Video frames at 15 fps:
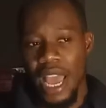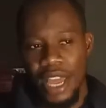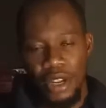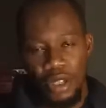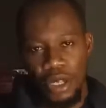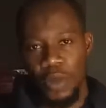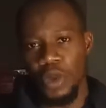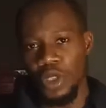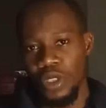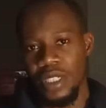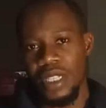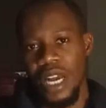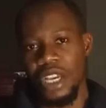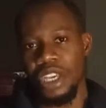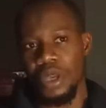I know someone
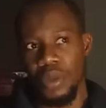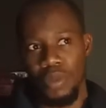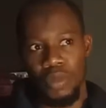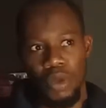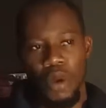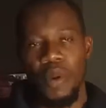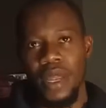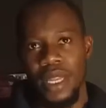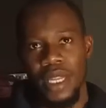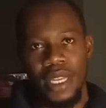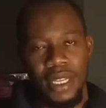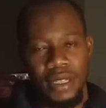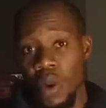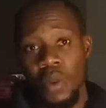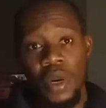using that cue currently,
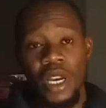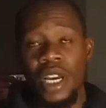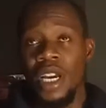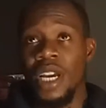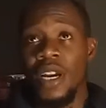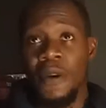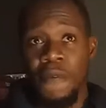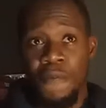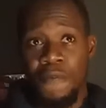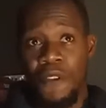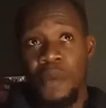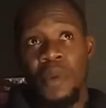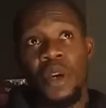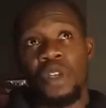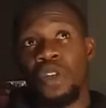but
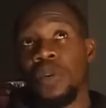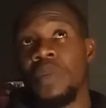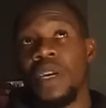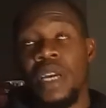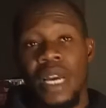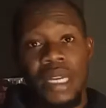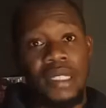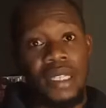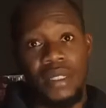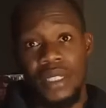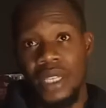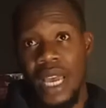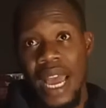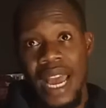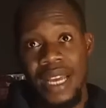female shoemakers are
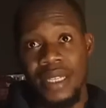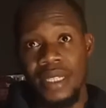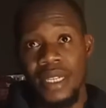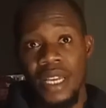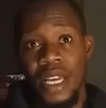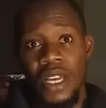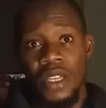scarce.